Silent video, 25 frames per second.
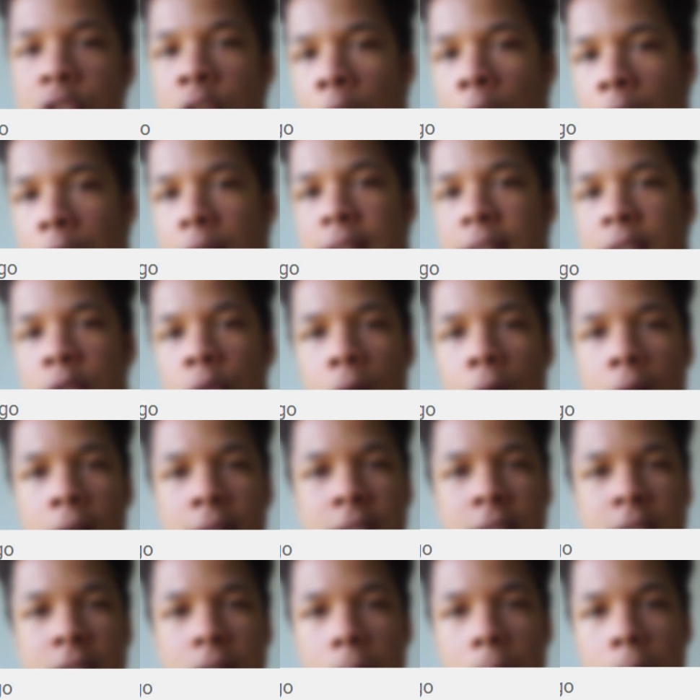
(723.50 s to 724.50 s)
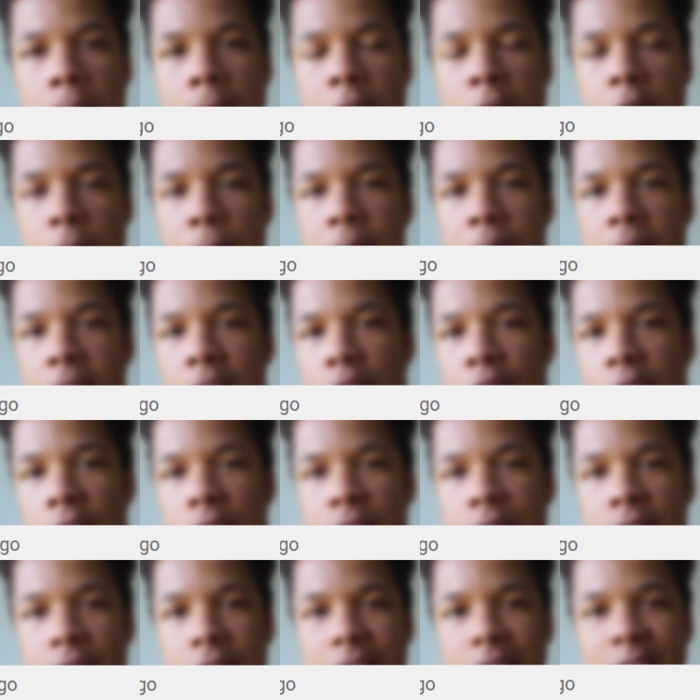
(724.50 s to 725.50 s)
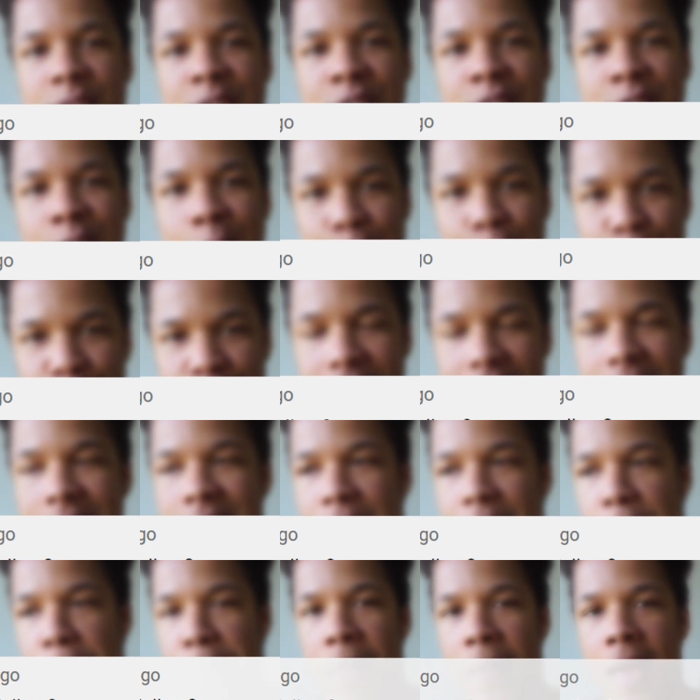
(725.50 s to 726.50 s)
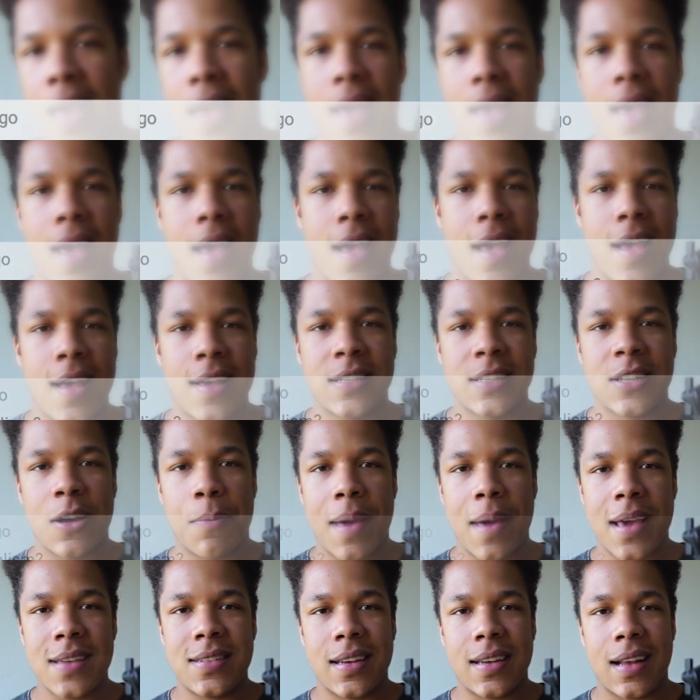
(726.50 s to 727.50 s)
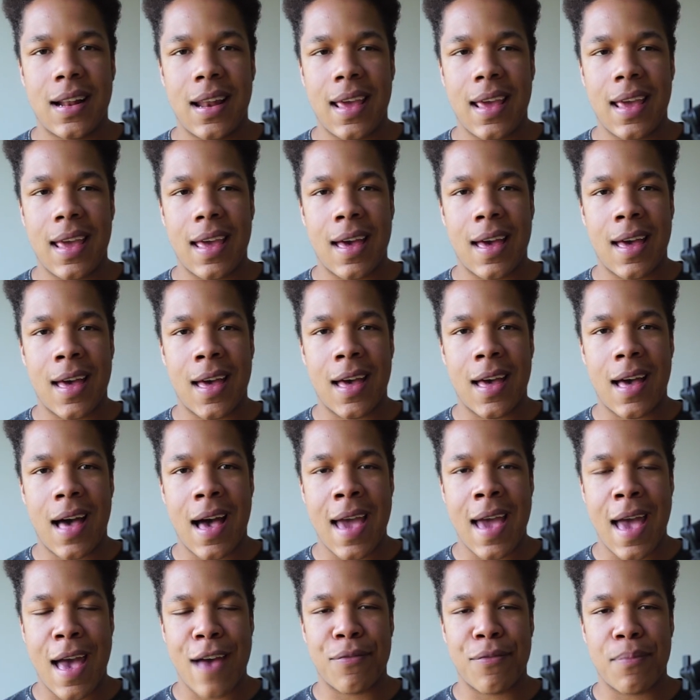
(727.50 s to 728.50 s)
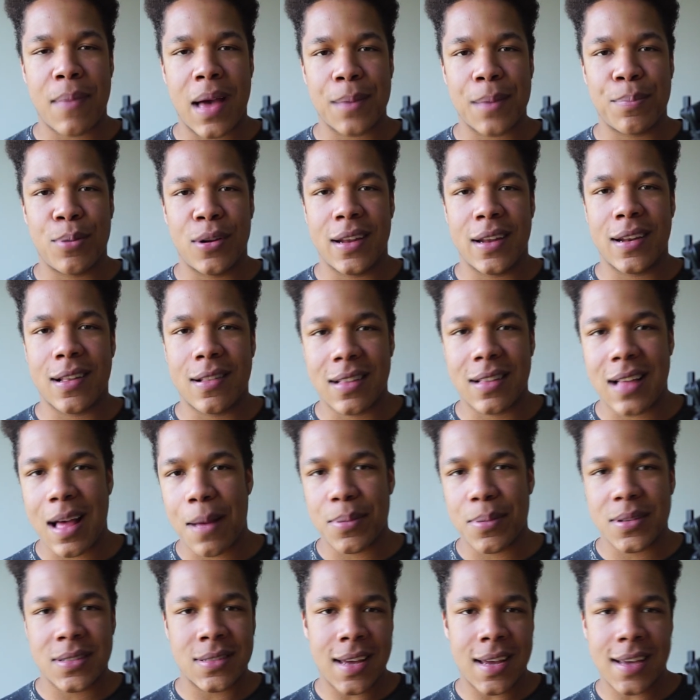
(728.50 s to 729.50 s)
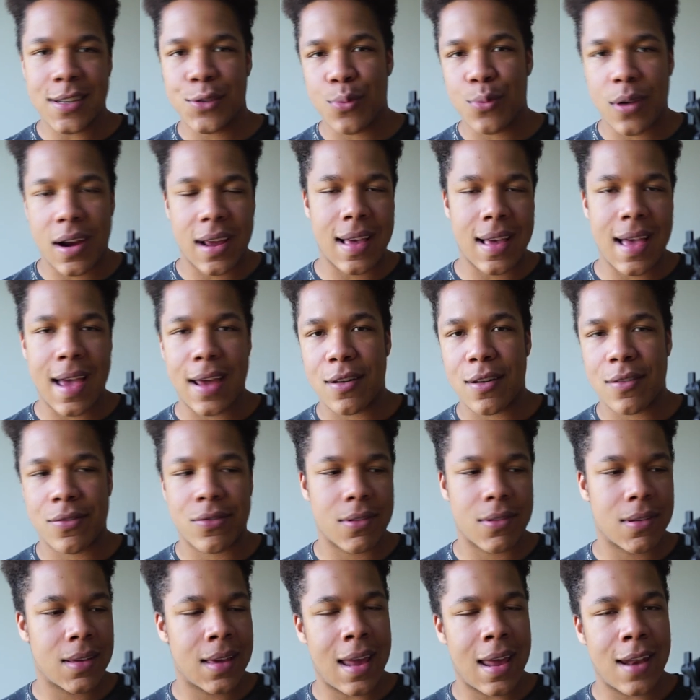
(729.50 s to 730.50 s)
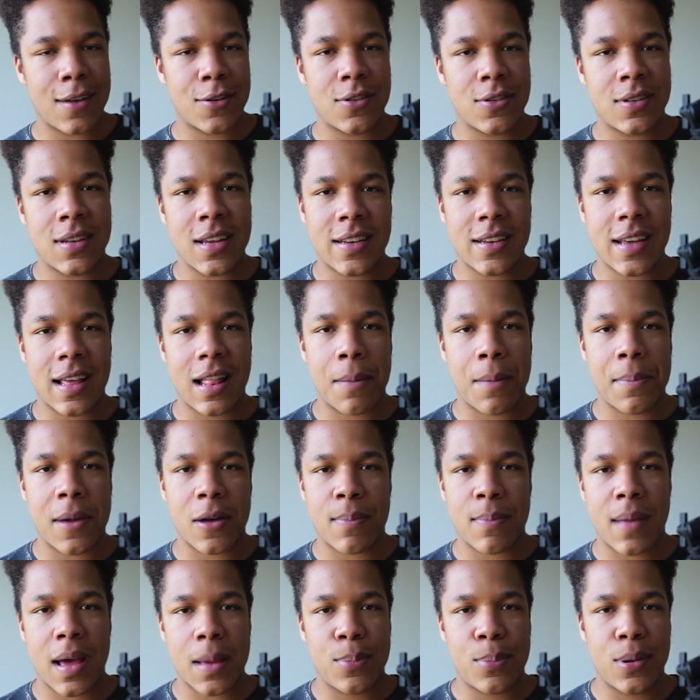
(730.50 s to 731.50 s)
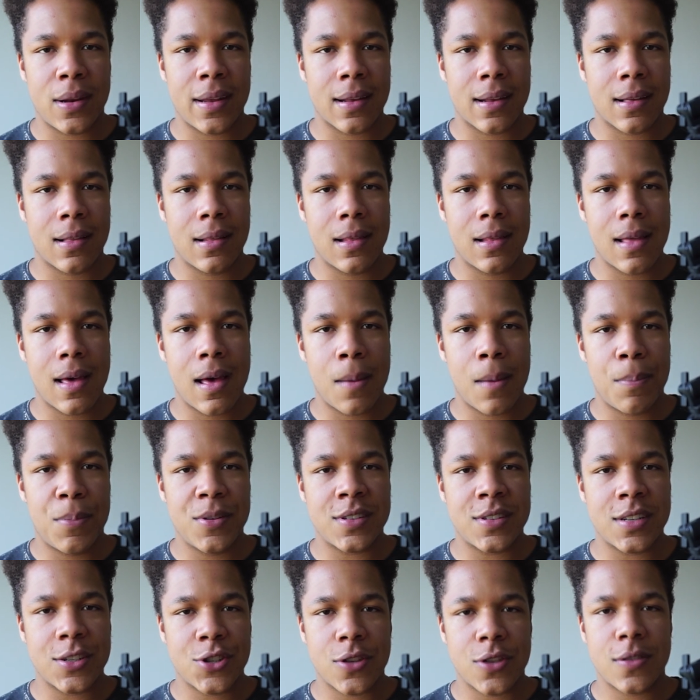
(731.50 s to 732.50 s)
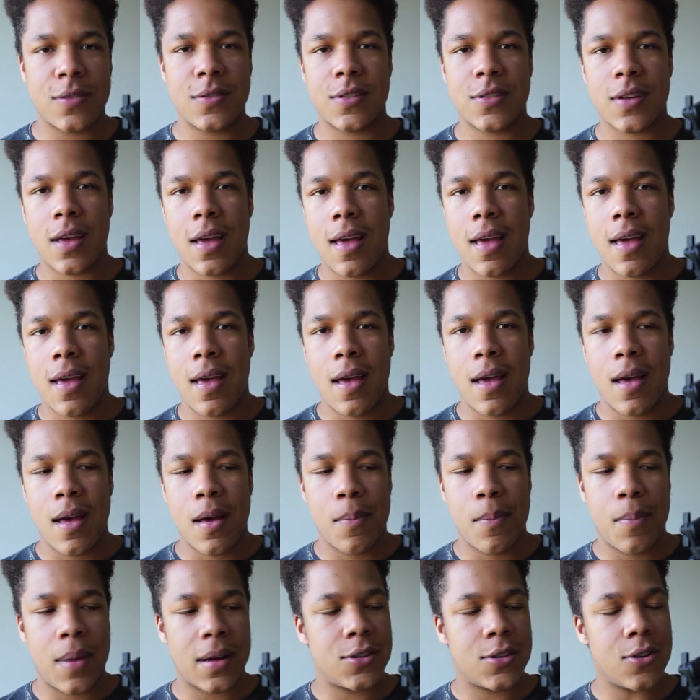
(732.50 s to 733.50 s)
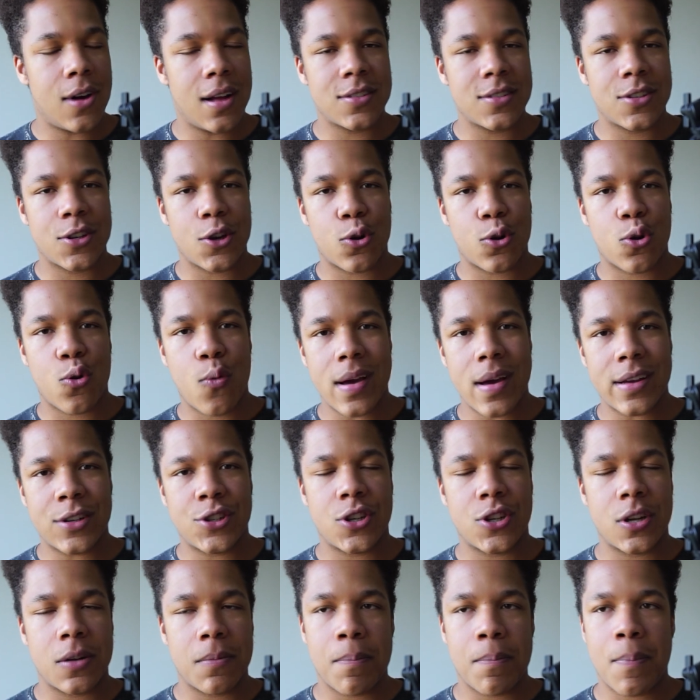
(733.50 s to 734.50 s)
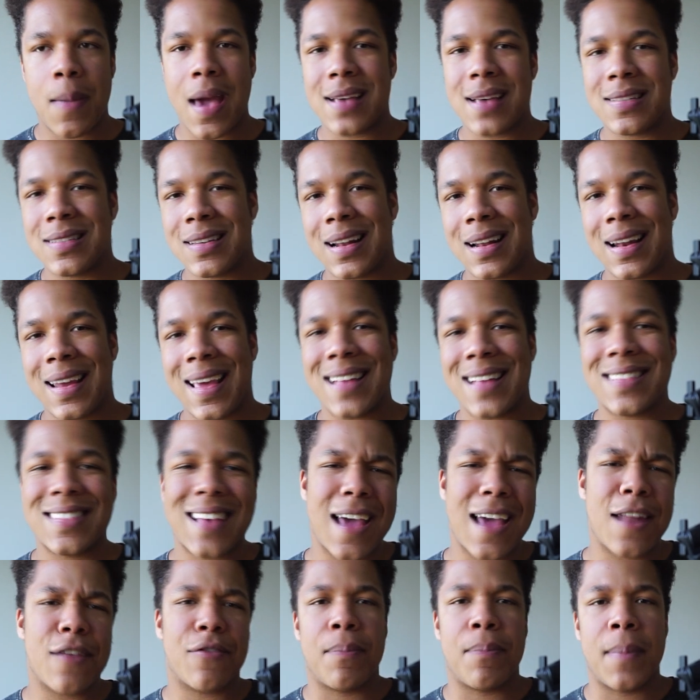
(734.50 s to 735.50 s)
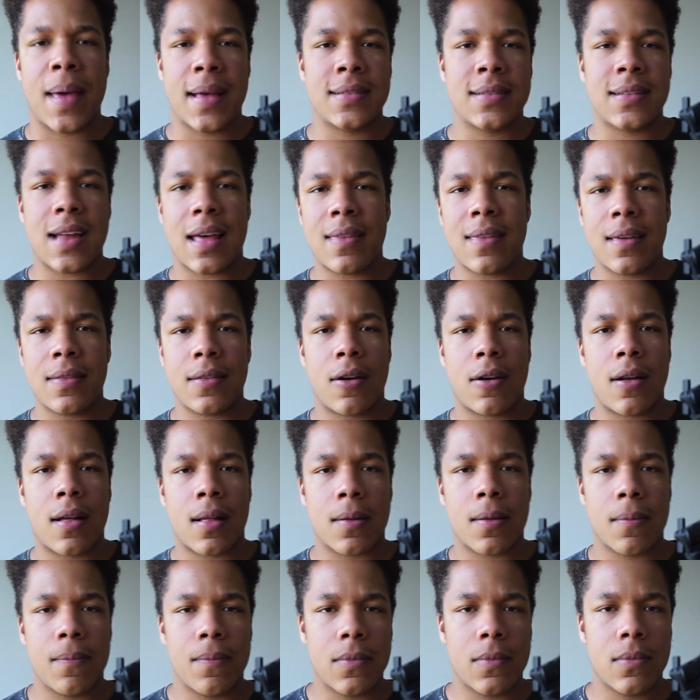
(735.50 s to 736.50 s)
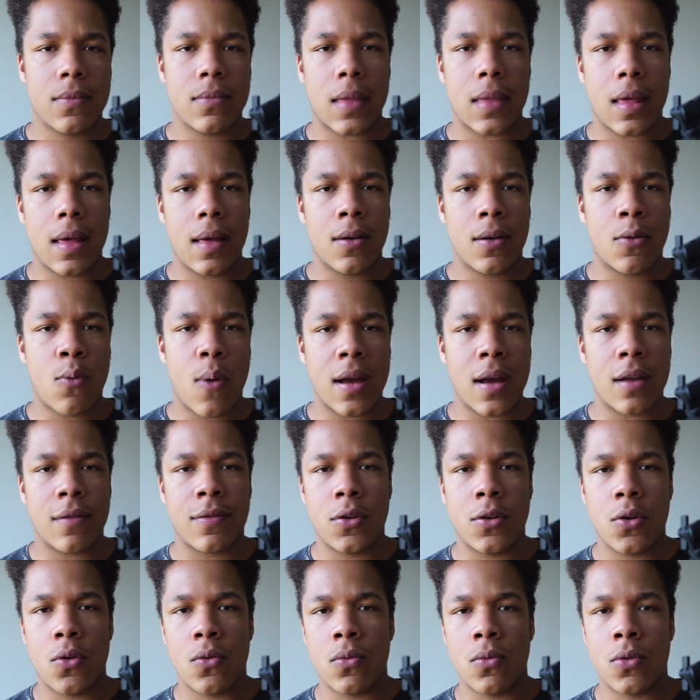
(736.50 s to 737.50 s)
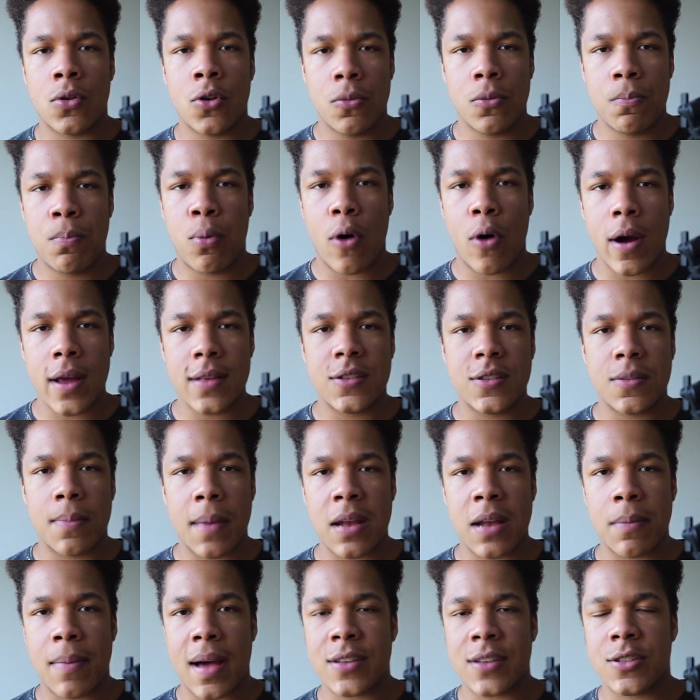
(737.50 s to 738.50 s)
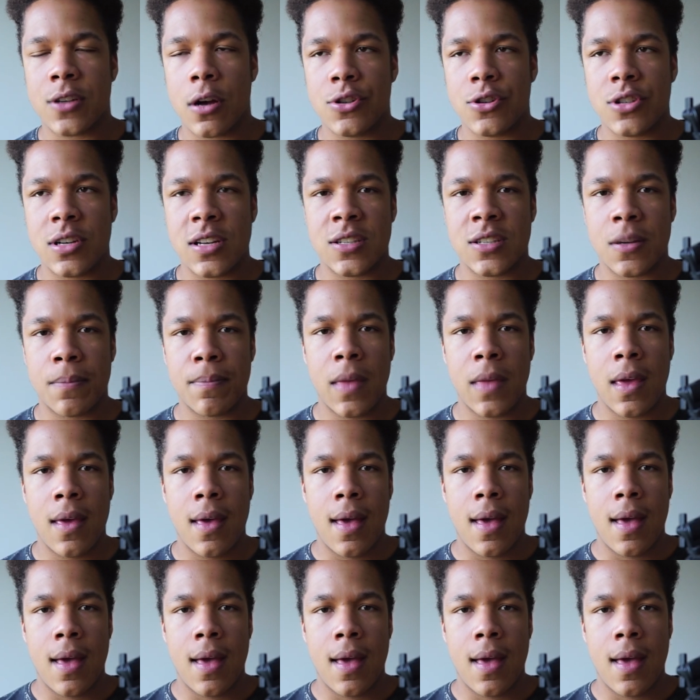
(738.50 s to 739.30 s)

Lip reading: Torres, who asks my opinion on socialism. So basically, I have my political compass test where I kind of get into detail about my political positions. But to answer your question, basically, it's kind of mixed. I think there are quite a few good points made by socialism,